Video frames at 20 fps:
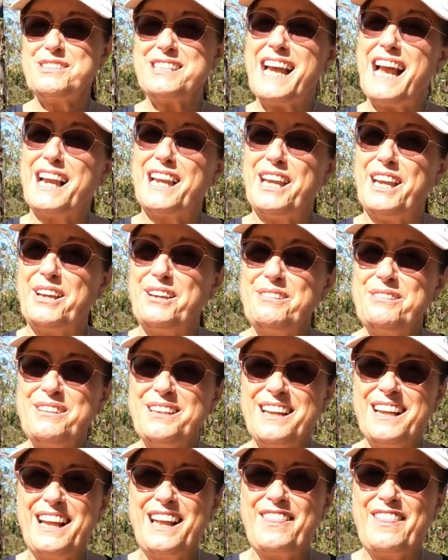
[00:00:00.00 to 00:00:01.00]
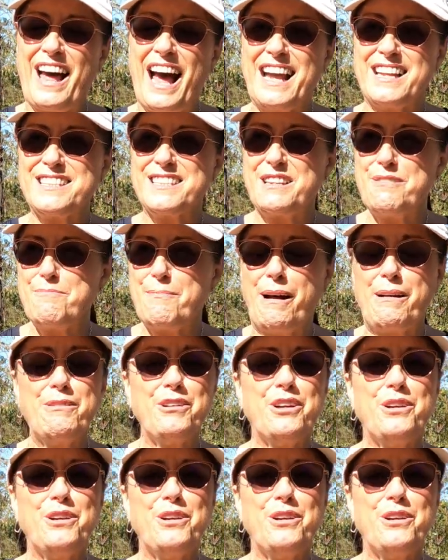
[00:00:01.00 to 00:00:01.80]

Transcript: tell you that Mt